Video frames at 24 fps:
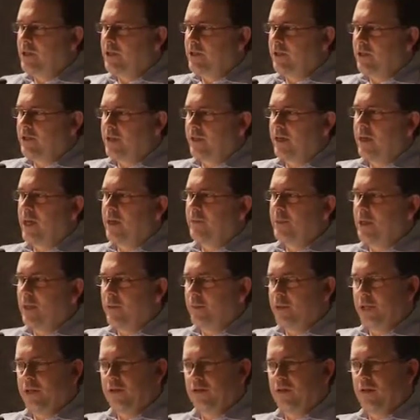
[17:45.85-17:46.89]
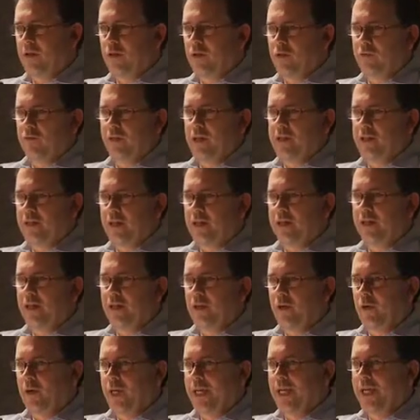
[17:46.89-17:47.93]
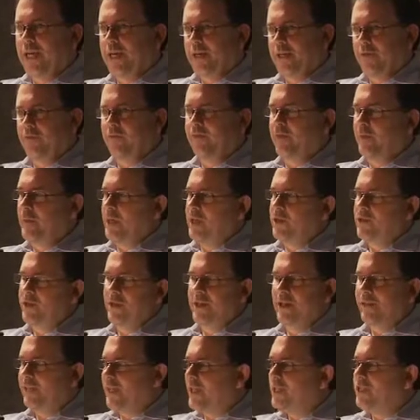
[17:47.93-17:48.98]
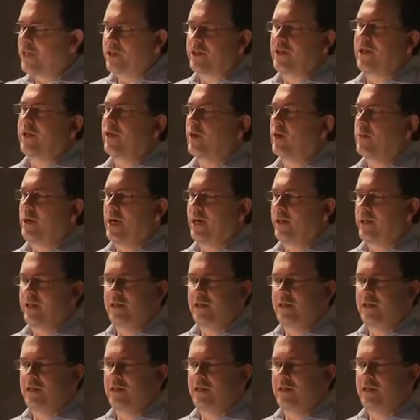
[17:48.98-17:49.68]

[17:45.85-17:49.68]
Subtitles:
It's also got to be a place a local resident can go to get information that they just care about.